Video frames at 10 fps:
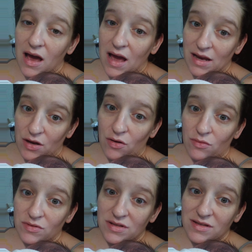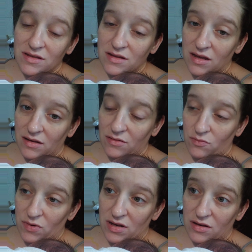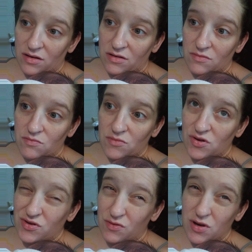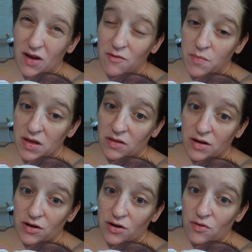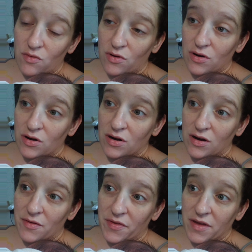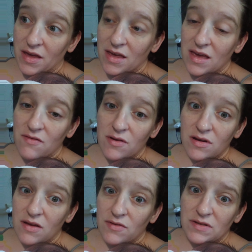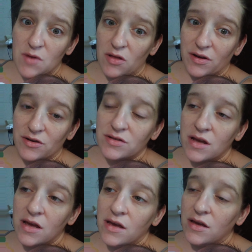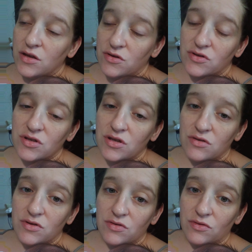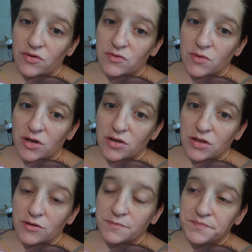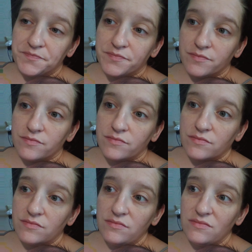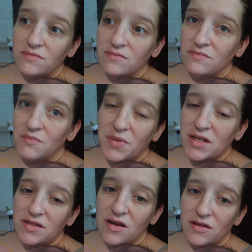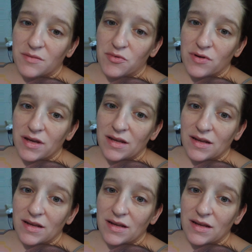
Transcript: I know that usually when you have a big litter or, even small litters, usually you do lose one or two. But it's not the point.